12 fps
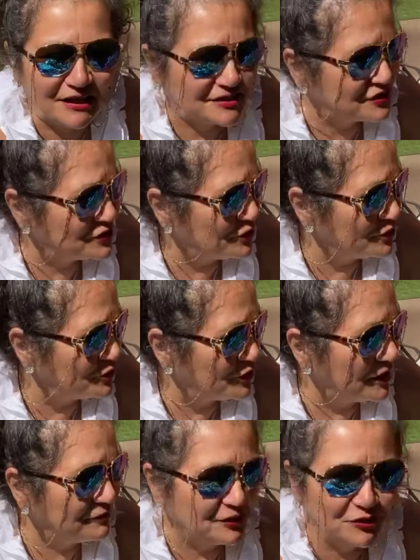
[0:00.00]
So good
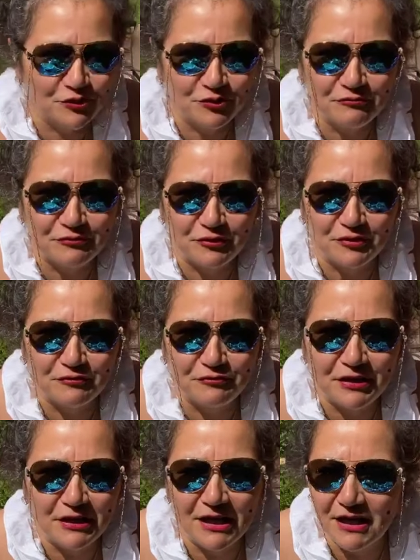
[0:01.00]
afternoon from the
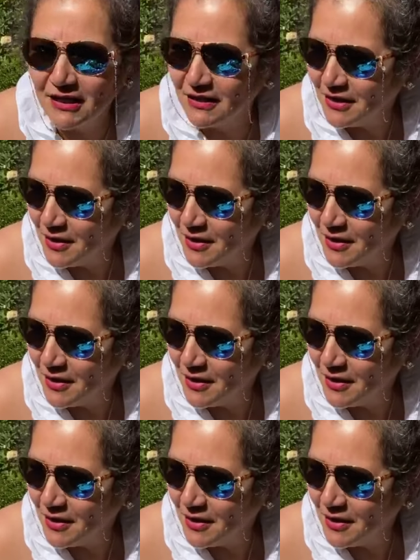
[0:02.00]
villa